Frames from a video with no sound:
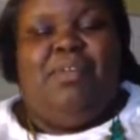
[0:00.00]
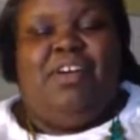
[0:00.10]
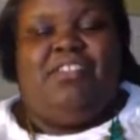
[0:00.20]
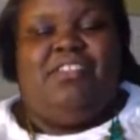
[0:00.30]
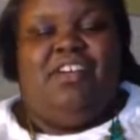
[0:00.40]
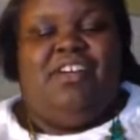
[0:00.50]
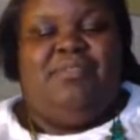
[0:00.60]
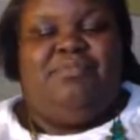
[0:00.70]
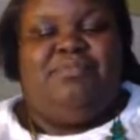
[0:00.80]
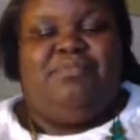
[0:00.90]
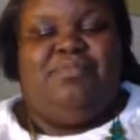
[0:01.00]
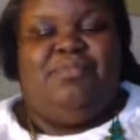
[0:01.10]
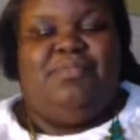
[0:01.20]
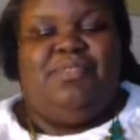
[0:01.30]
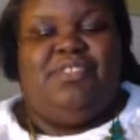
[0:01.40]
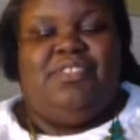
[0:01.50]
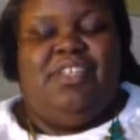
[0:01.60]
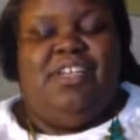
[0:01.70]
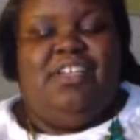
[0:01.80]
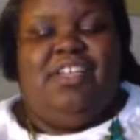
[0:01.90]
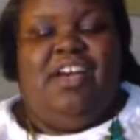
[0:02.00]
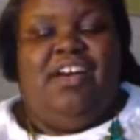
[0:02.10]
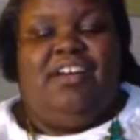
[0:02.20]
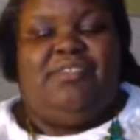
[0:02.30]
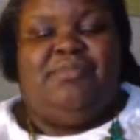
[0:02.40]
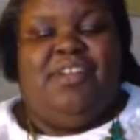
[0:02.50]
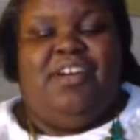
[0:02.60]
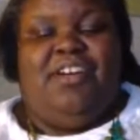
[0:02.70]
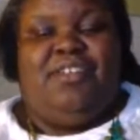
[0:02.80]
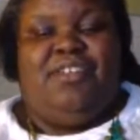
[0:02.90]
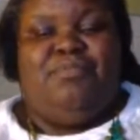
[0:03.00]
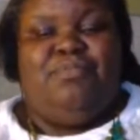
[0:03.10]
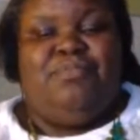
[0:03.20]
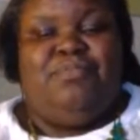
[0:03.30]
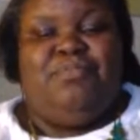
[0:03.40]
But yeah, and